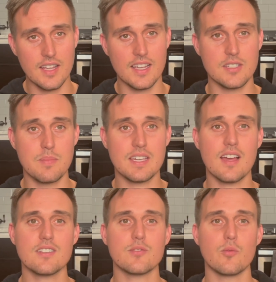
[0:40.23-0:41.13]
is
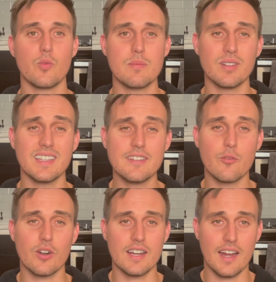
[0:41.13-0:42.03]
because we believe
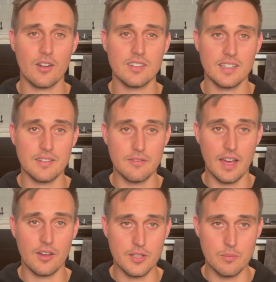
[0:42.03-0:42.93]
we're inherently
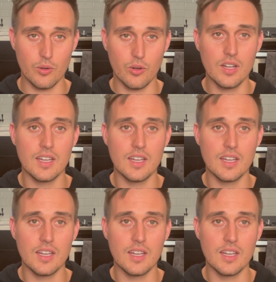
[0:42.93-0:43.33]
valuable